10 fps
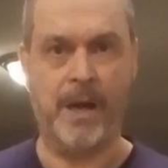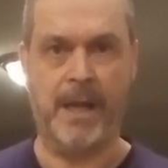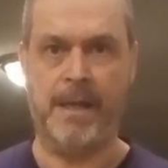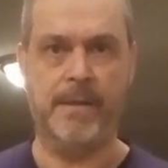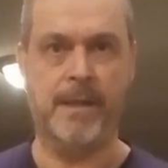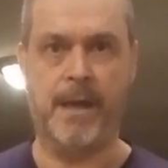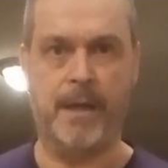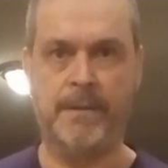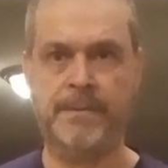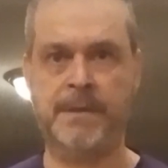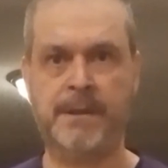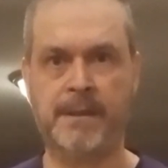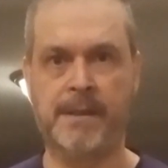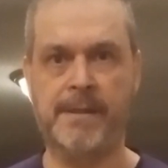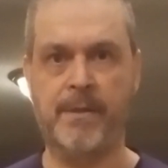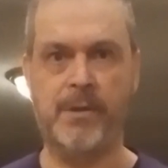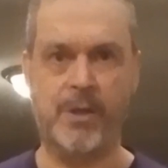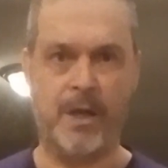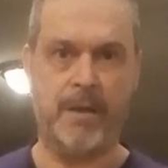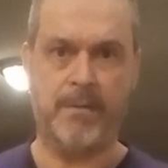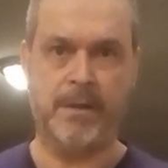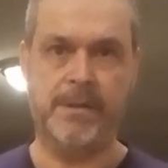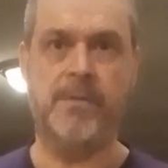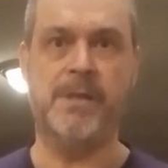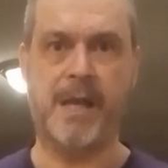And as soon as